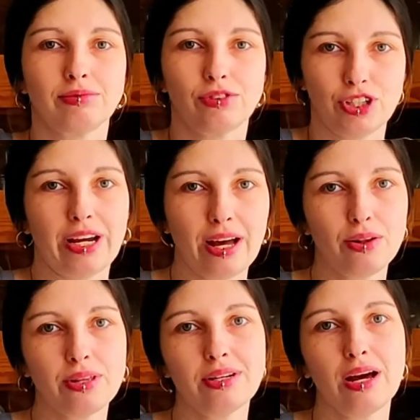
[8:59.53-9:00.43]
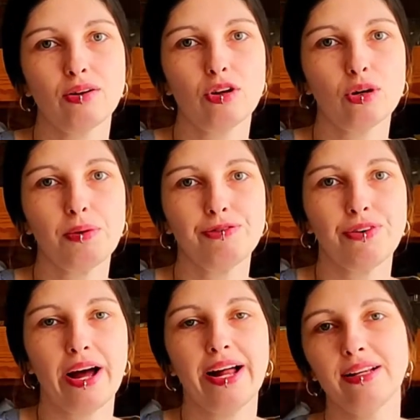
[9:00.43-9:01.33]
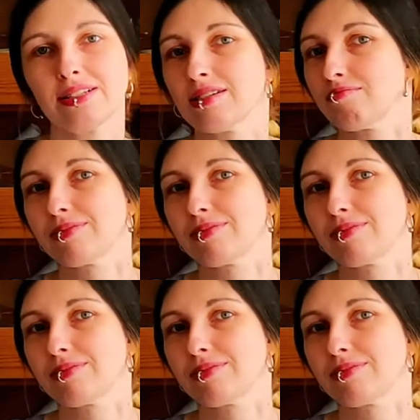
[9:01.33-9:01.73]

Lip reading: Check out the downloadable files,